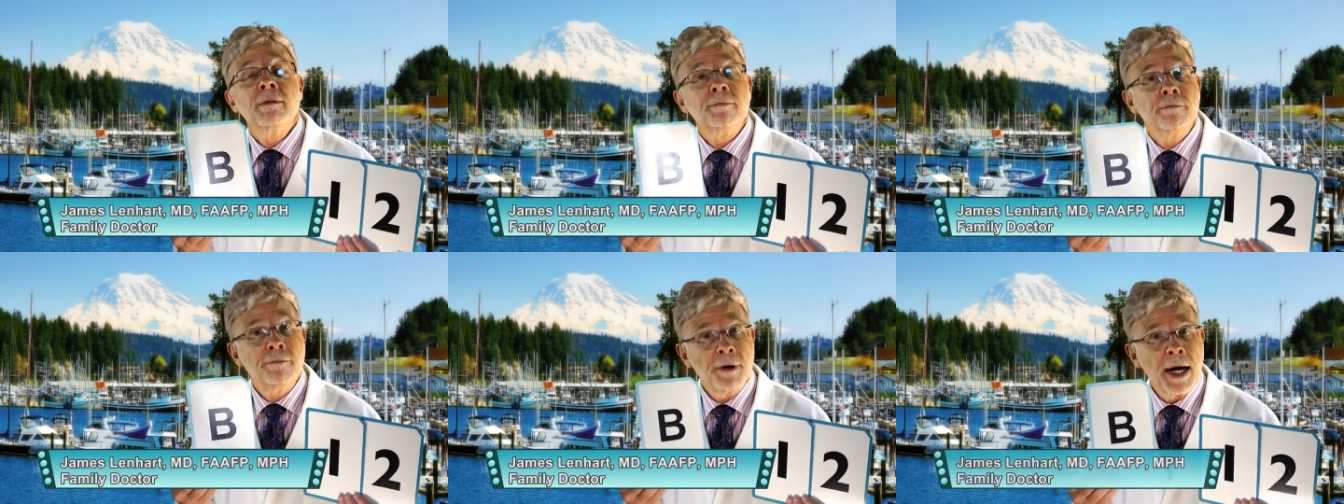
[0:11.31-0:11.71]

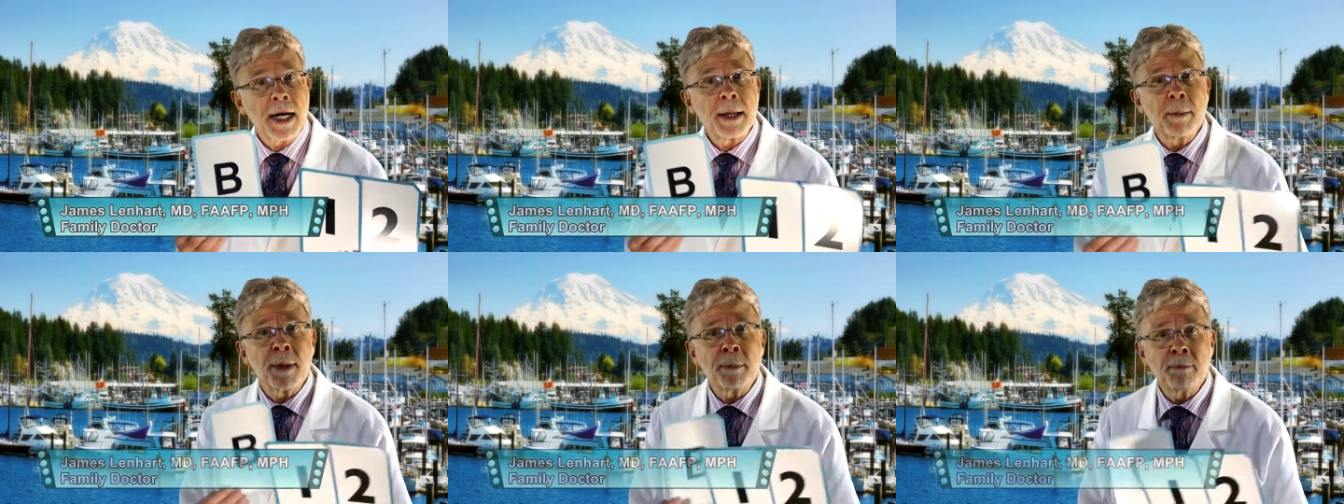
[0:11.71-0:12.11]

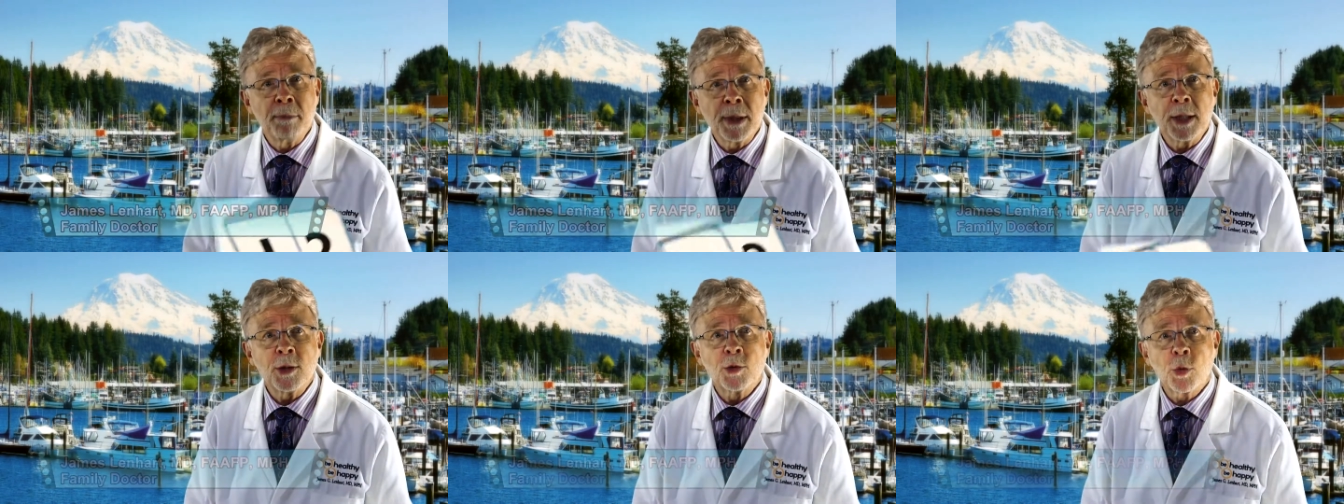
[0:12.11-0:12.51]
vitamin
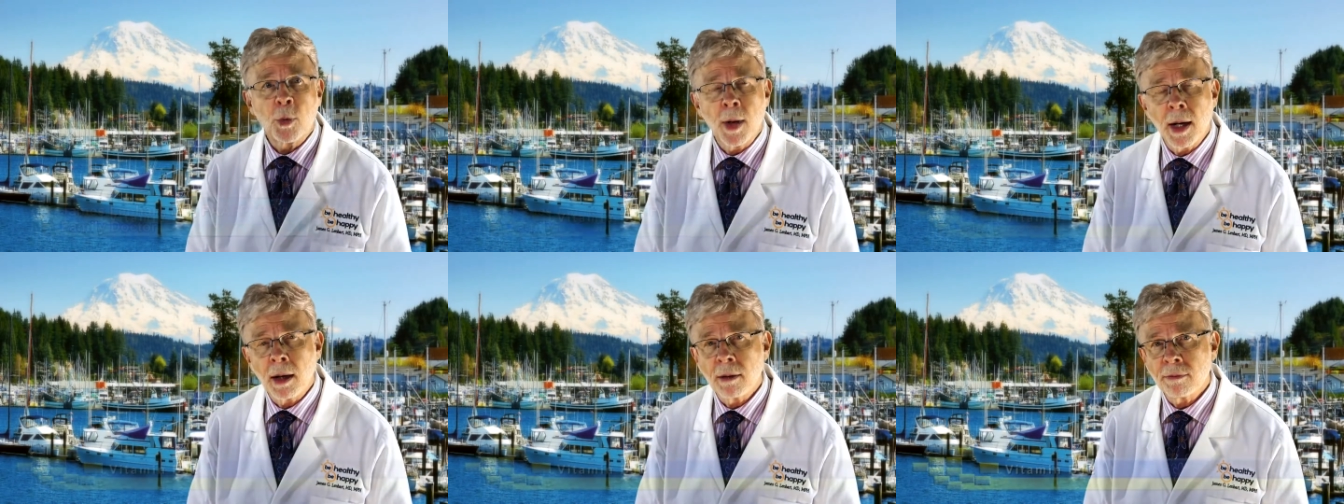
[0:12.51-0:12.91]
B
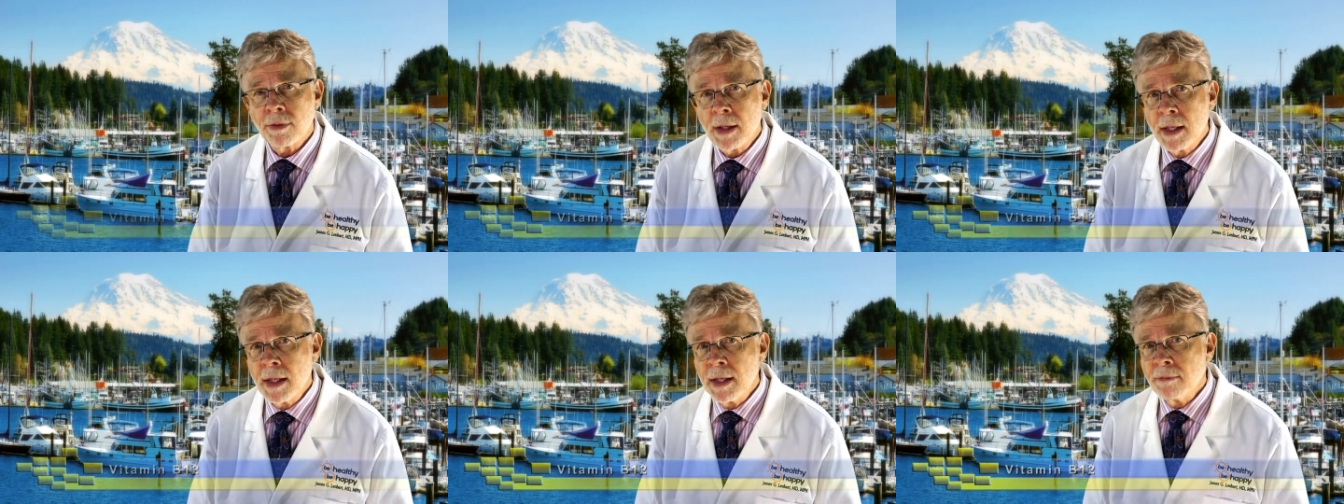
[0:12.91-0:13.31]
twelve.
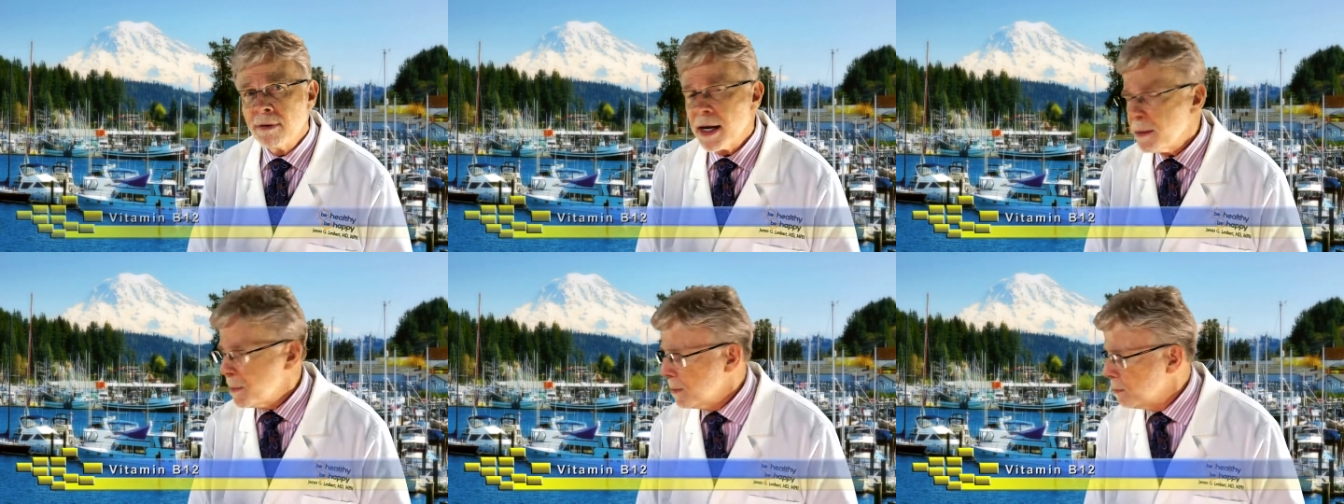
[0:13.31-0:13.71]

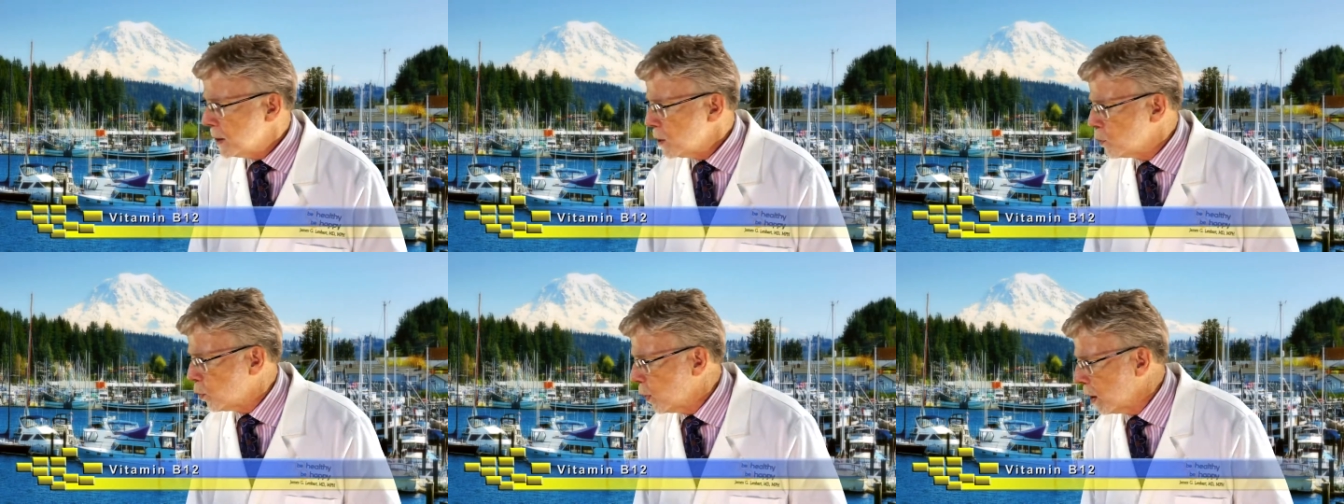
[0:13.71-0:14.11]
Vitamin B
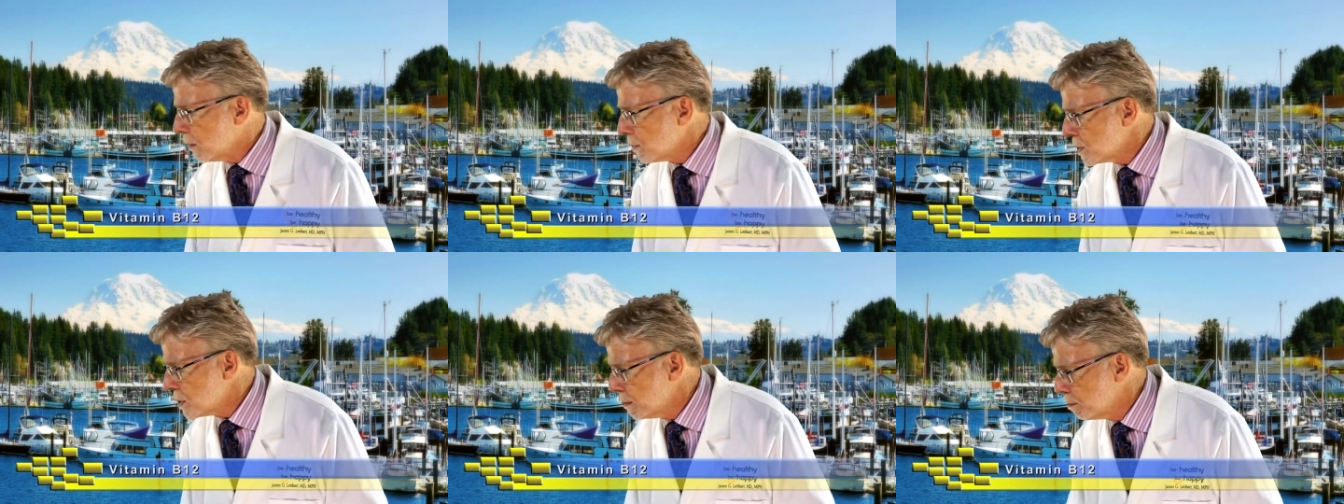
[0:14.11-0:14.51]
twelve
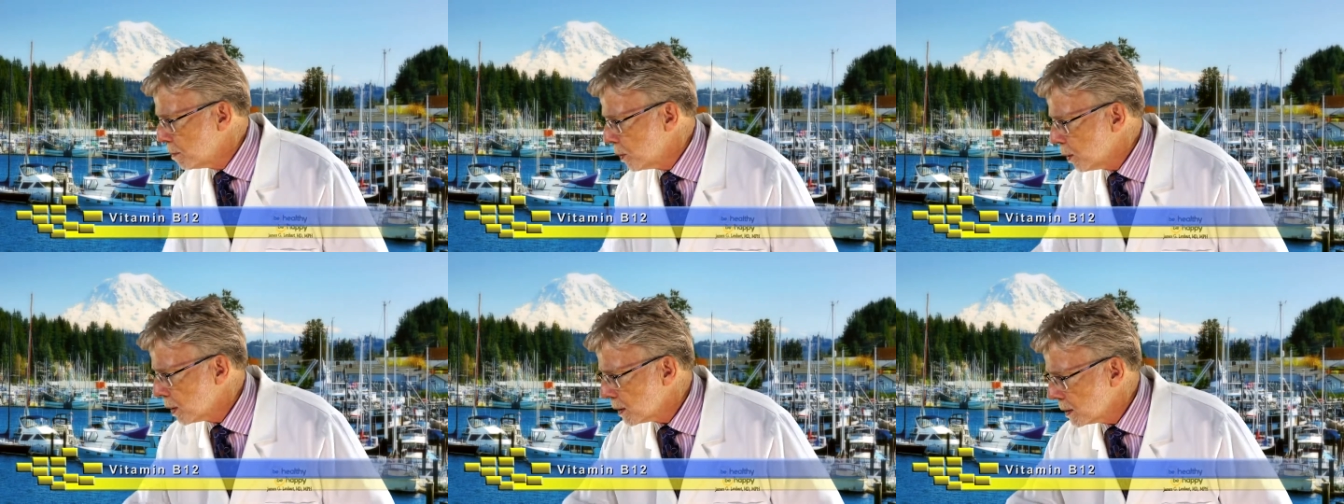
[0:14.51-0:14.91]
is
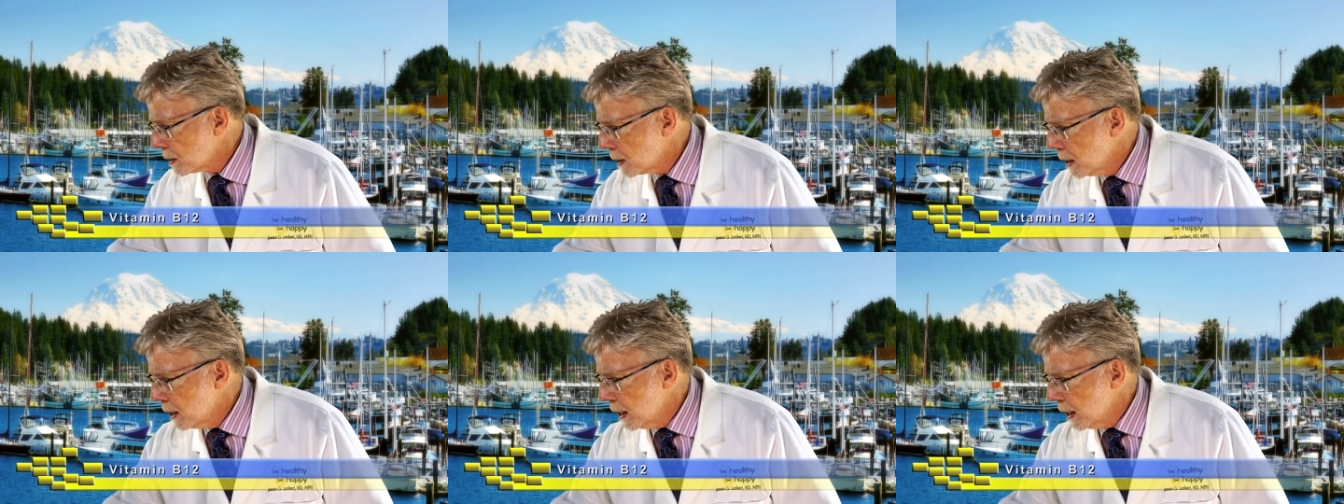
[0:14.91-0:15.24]
important